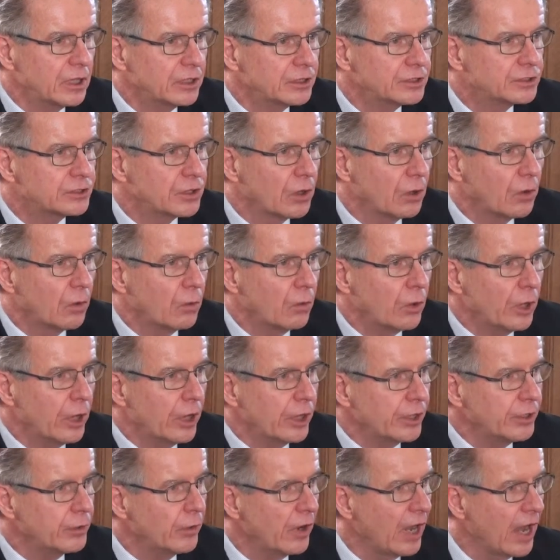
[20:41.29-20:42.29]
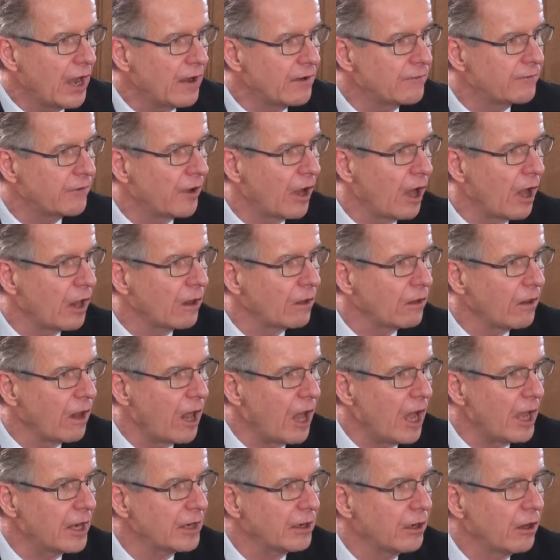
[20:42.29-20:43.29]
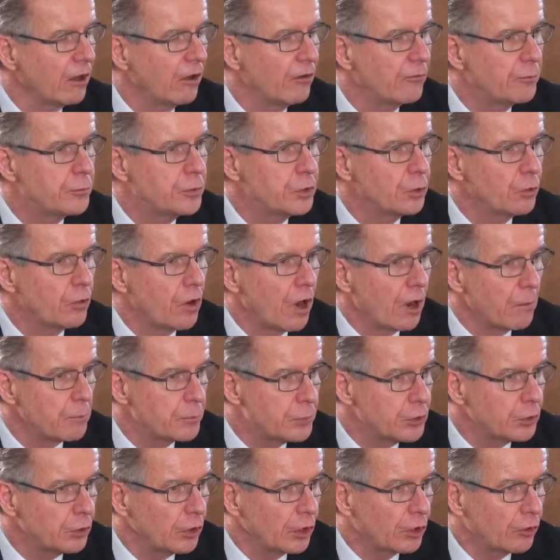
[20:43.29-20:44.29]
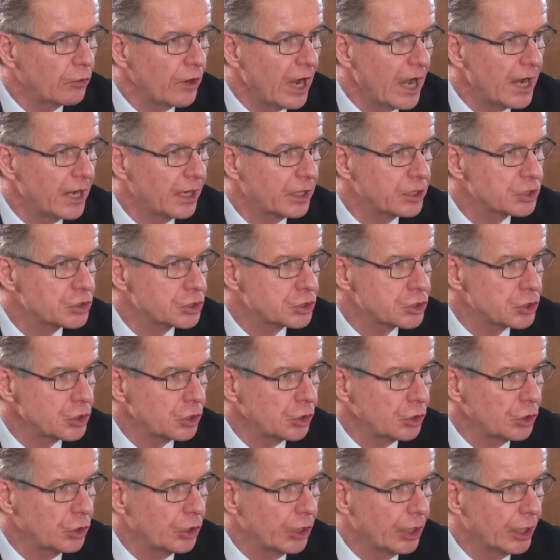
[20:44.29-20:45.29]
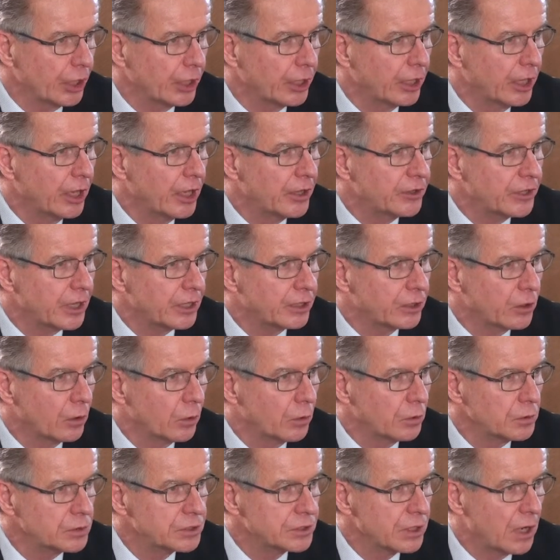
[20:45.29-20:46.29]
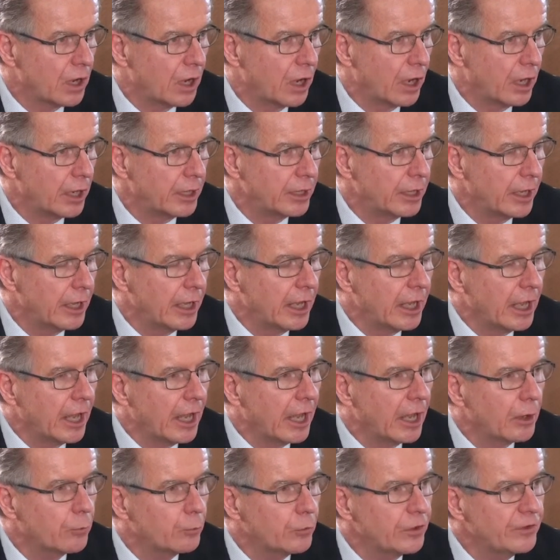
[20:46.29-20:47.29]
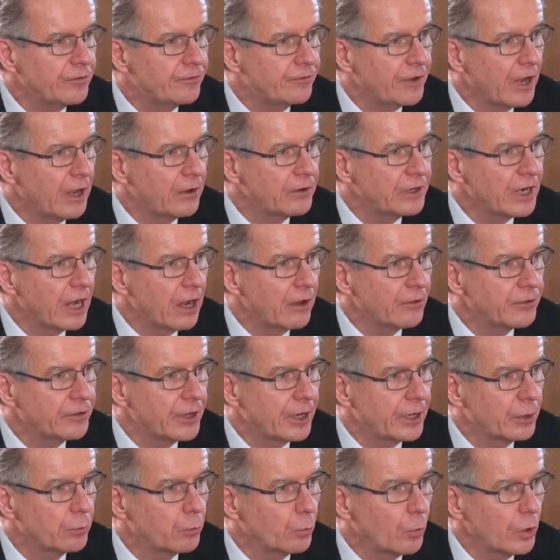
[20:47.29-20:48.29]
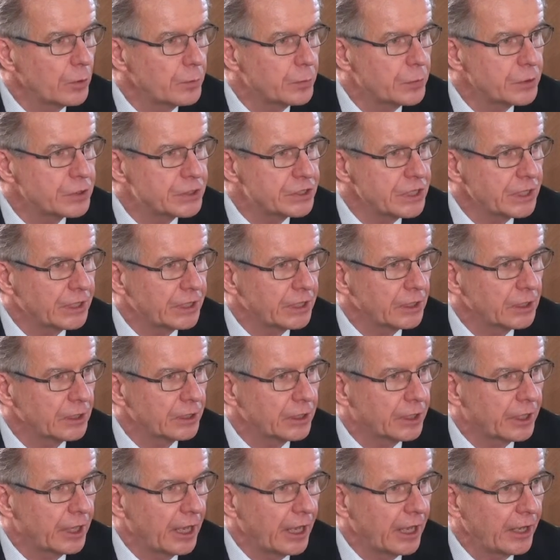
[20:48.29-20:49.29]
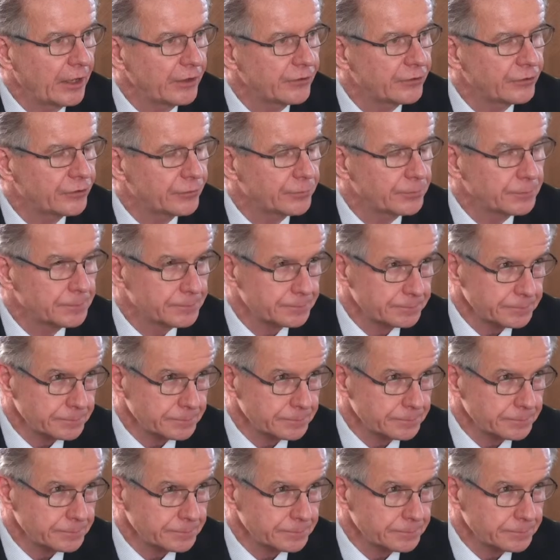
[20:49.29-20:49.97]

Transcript: So you have a lot of bureaucratic churning that goes on, and we found out that in one particular case,